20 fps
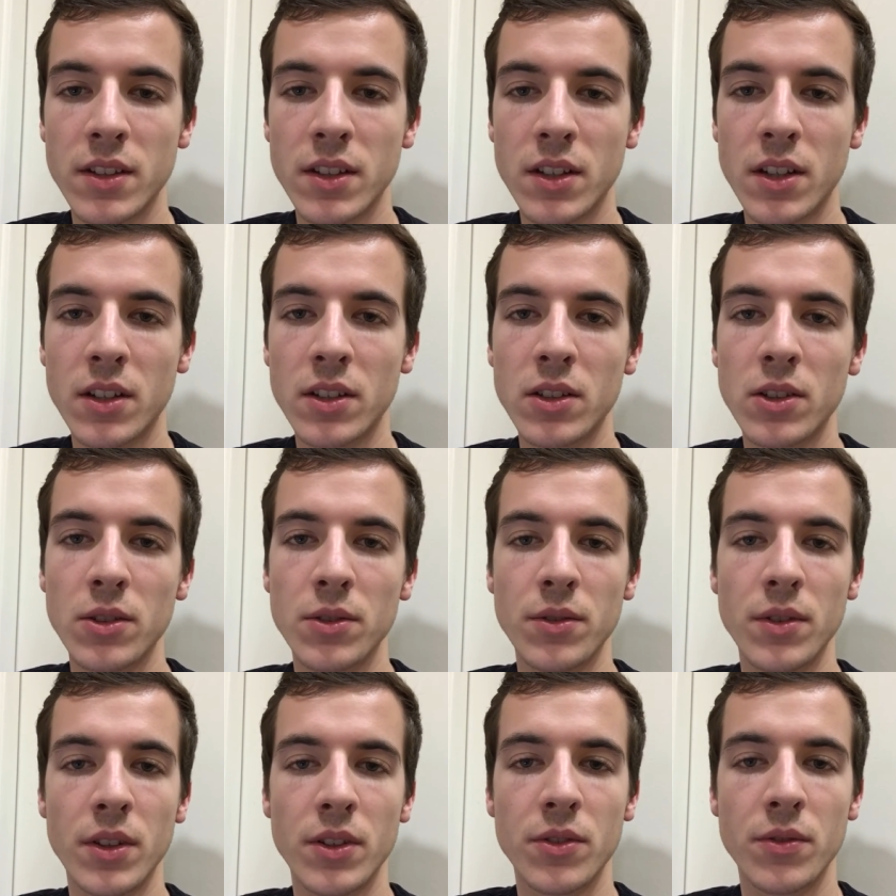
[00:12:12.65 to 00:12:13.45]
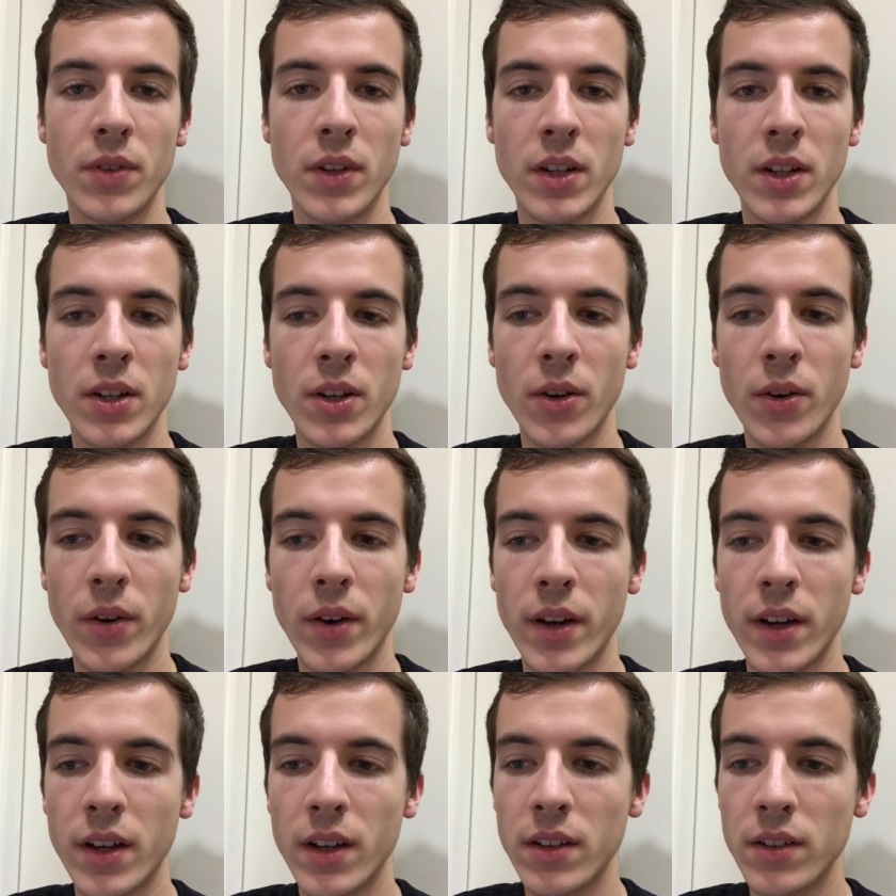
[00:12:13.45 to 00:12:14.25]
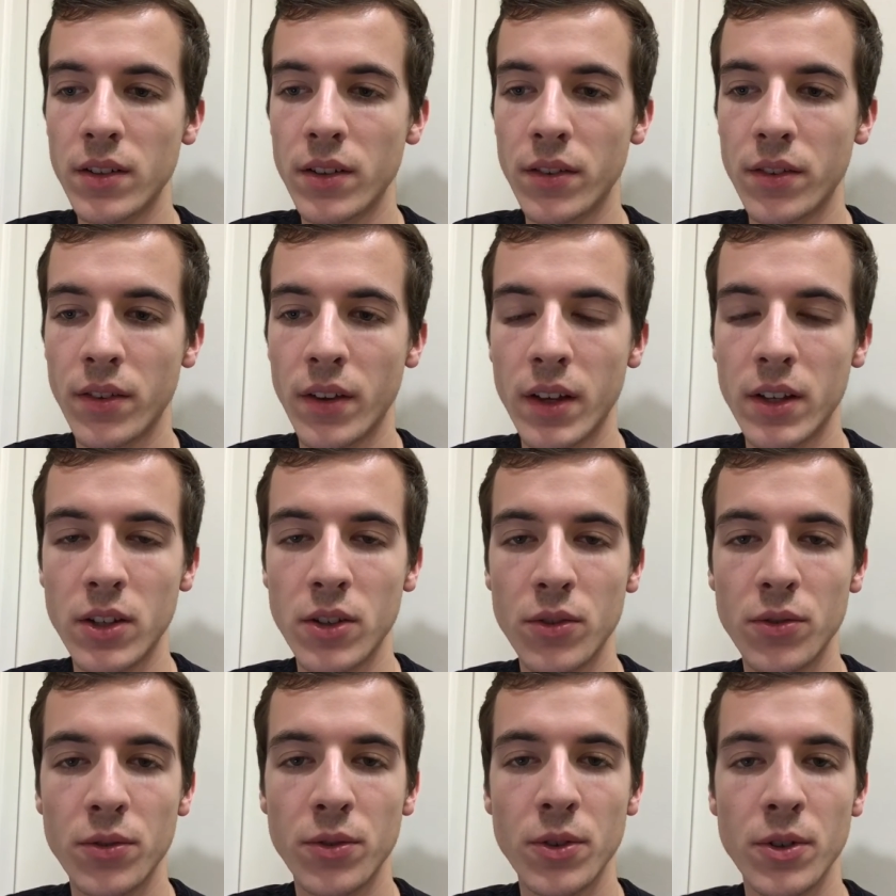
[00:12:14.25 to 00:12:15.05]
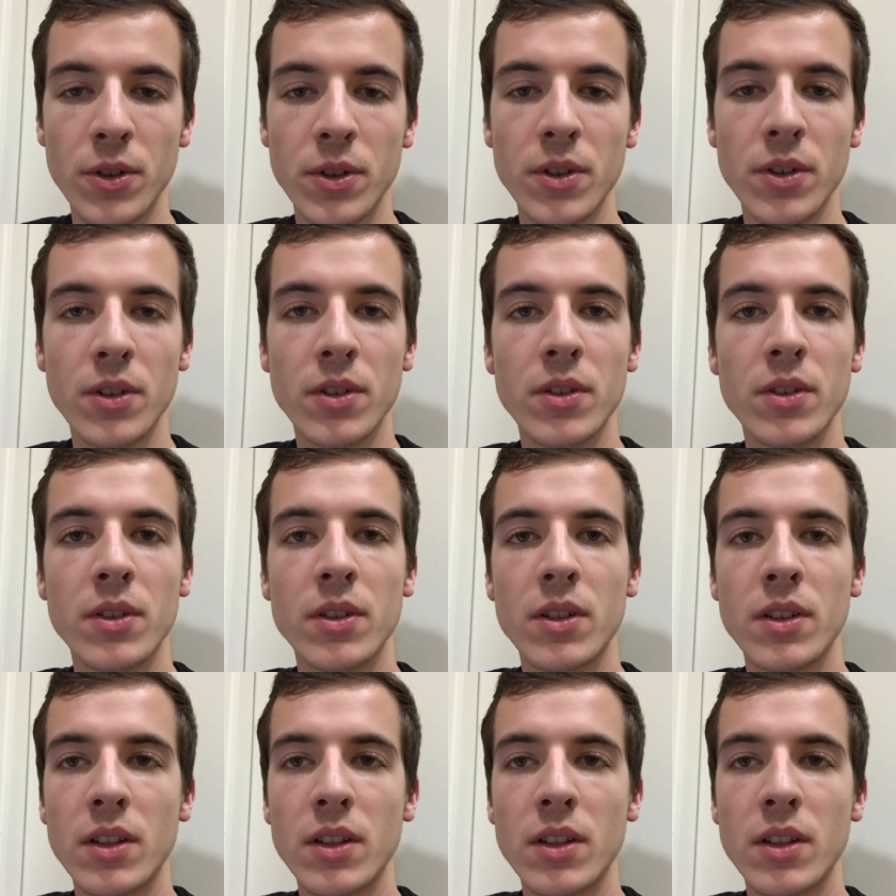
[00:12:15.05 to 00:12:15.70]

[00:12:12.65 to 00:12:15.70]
to conclude this video and to thank you for